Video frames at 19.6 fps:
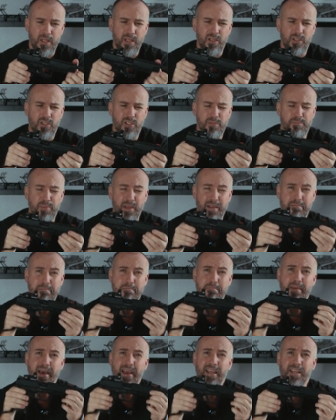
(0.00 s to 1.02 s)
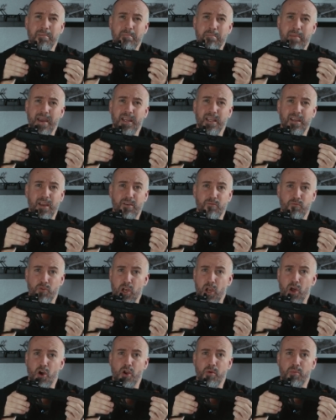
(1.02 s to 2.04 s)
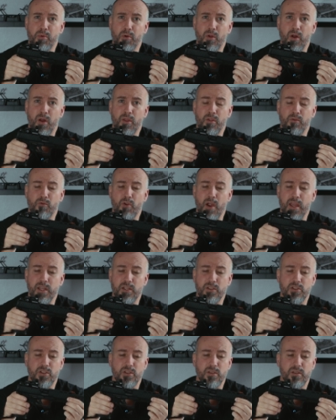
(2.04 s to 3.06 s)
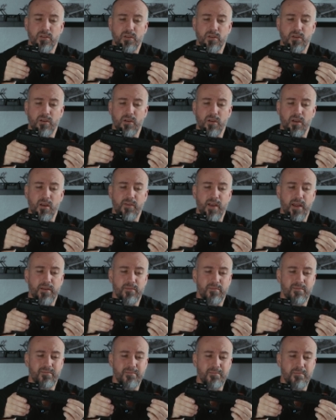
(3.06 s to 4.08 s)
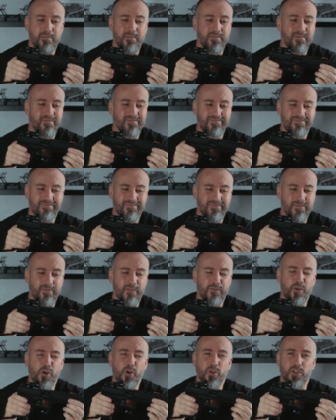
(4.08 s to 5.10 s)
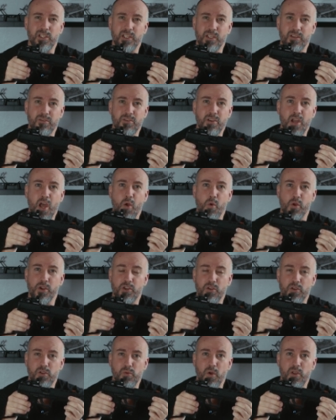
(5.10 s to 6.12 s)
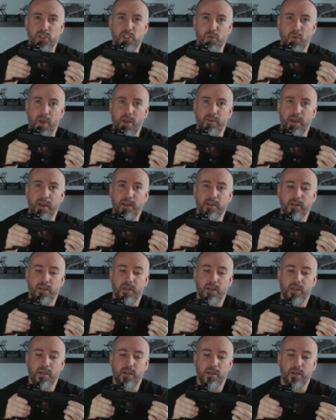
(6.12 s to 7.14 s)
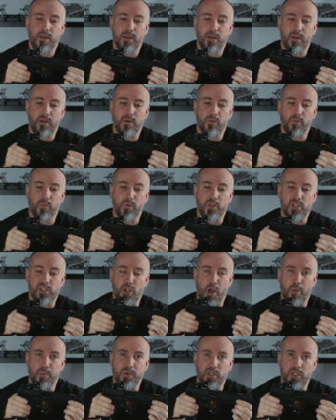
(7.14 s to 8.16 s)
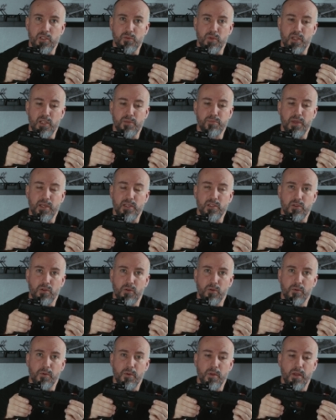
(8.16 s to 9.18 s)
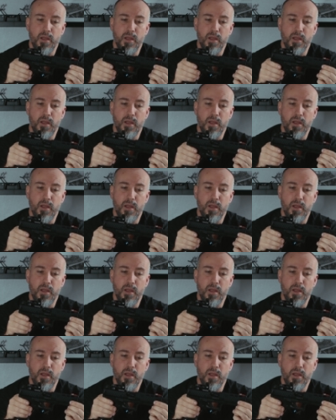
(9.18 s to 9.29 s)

She's been mega reliable on the range. I've had virtually no issues whatsoever with stoppages with this pistol,